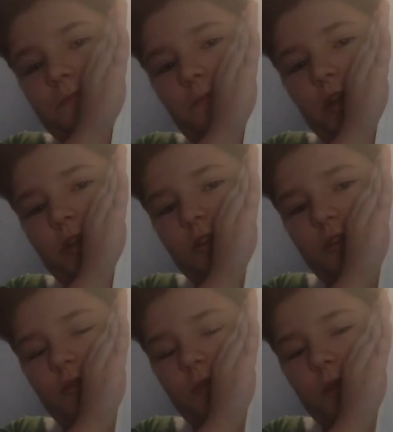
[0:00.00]
which
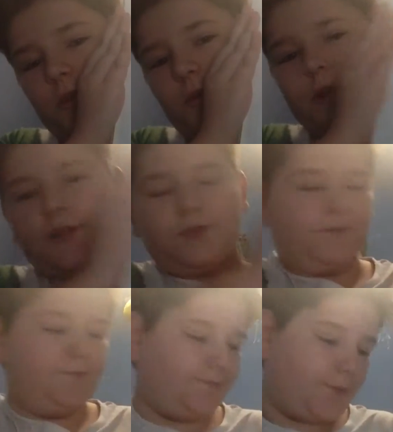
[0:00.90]
looks quite
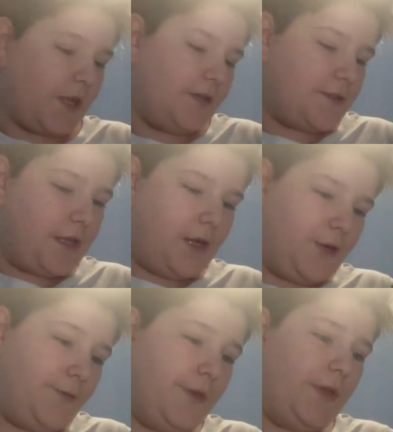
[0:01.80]
cool.
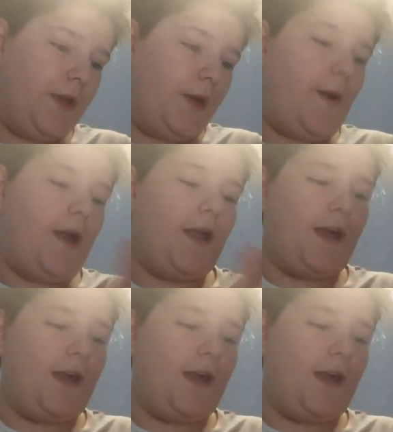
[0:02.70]
So, I might